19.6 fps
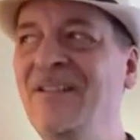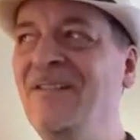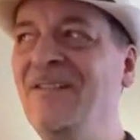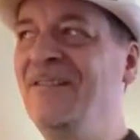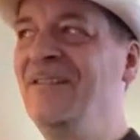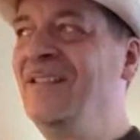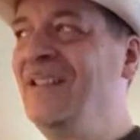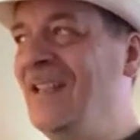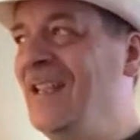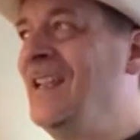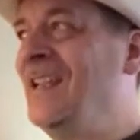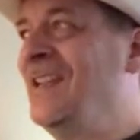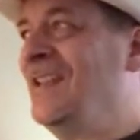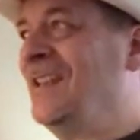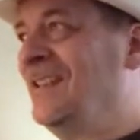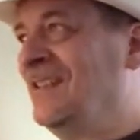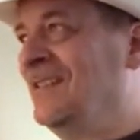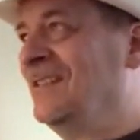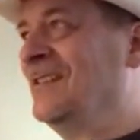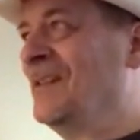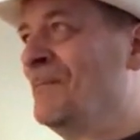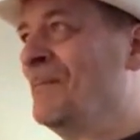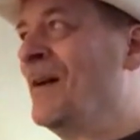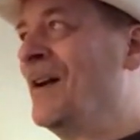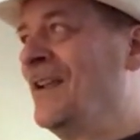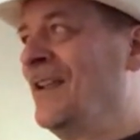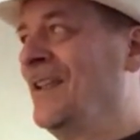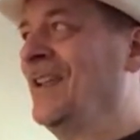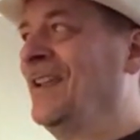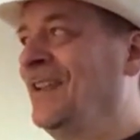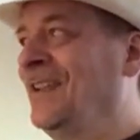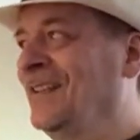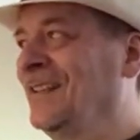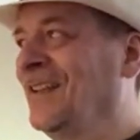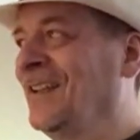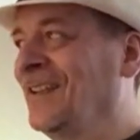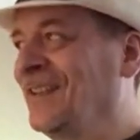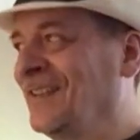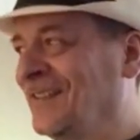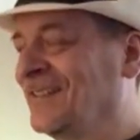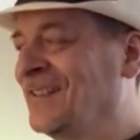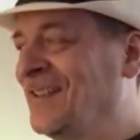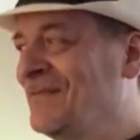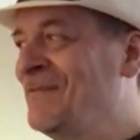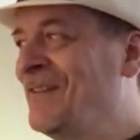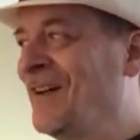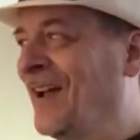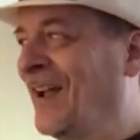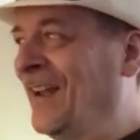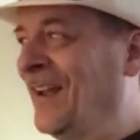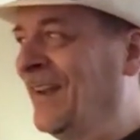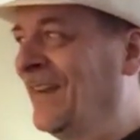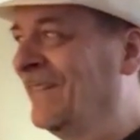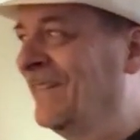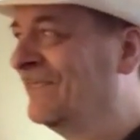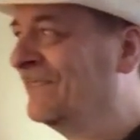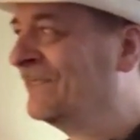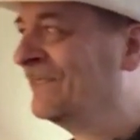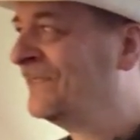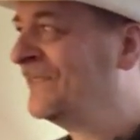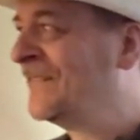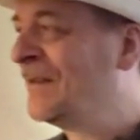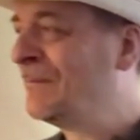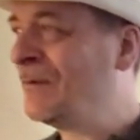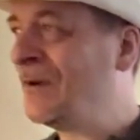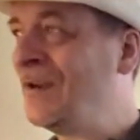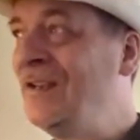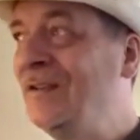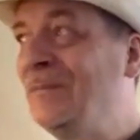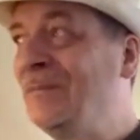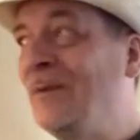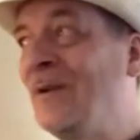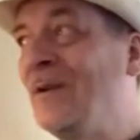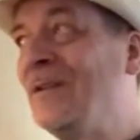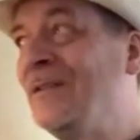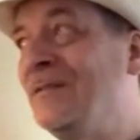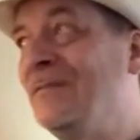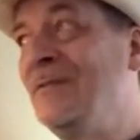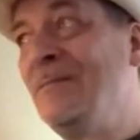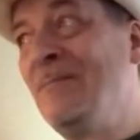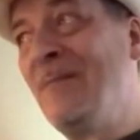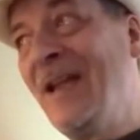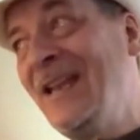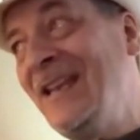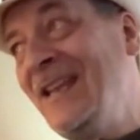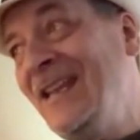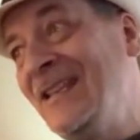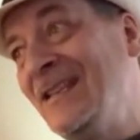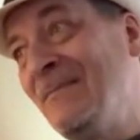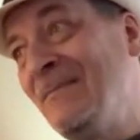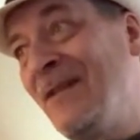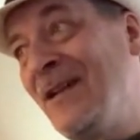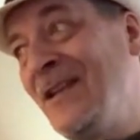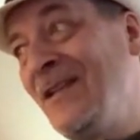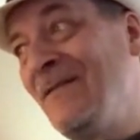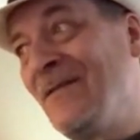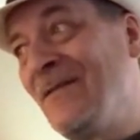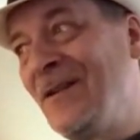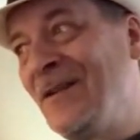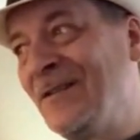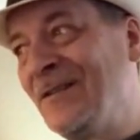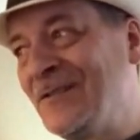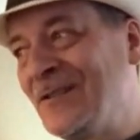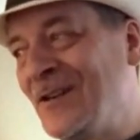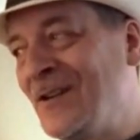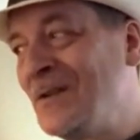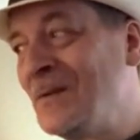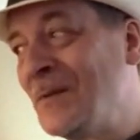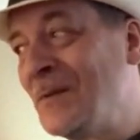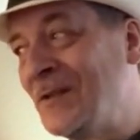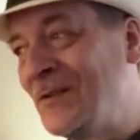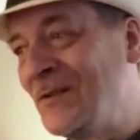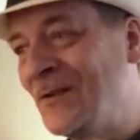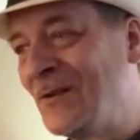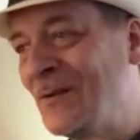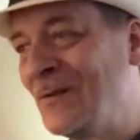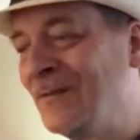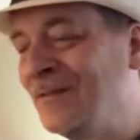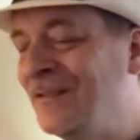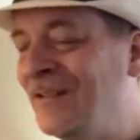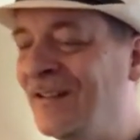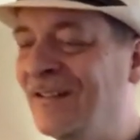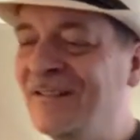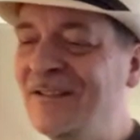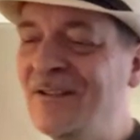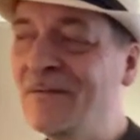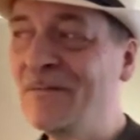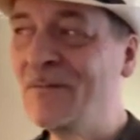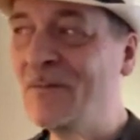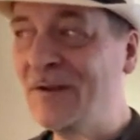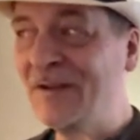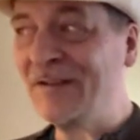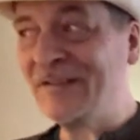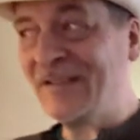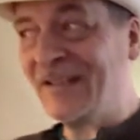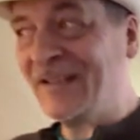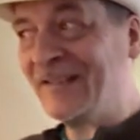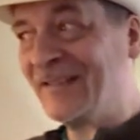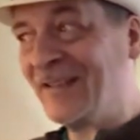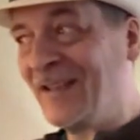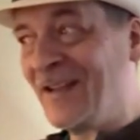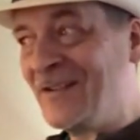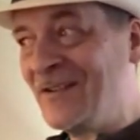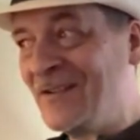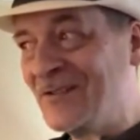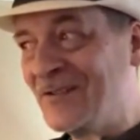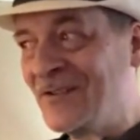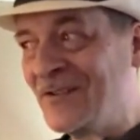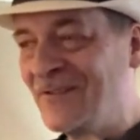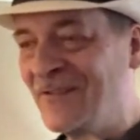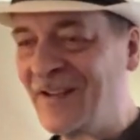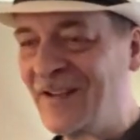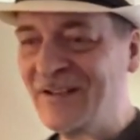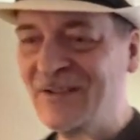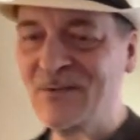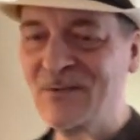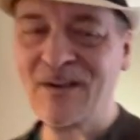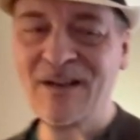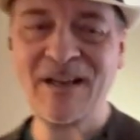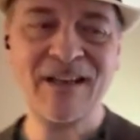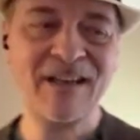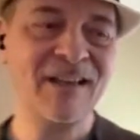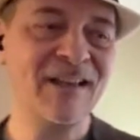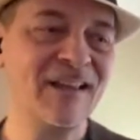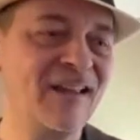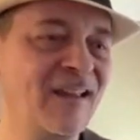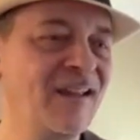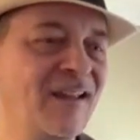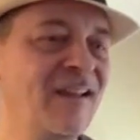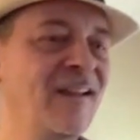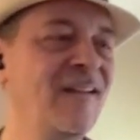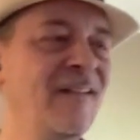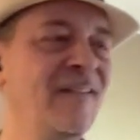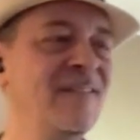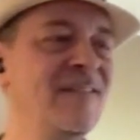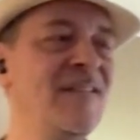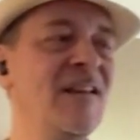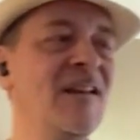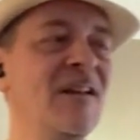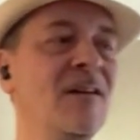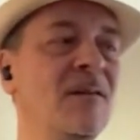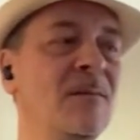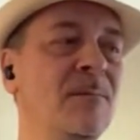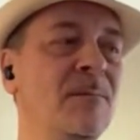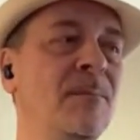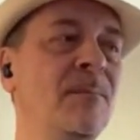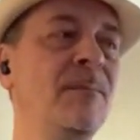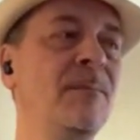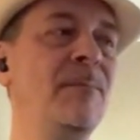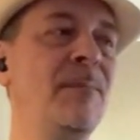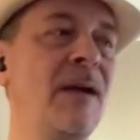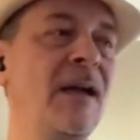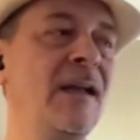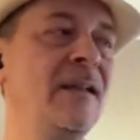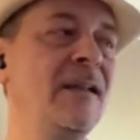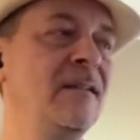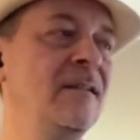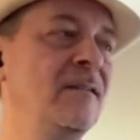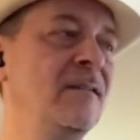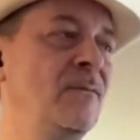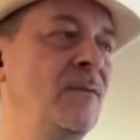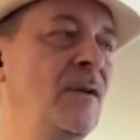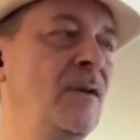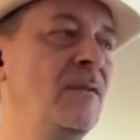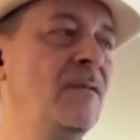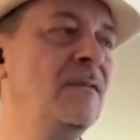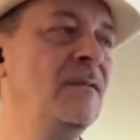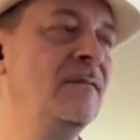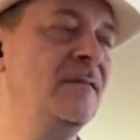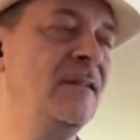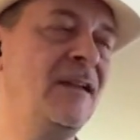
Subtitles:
don't need the money. You're like, come on. Britney Spears, you may need the money for your children, but you're 46 now, your children are like 20, you know. But we don't,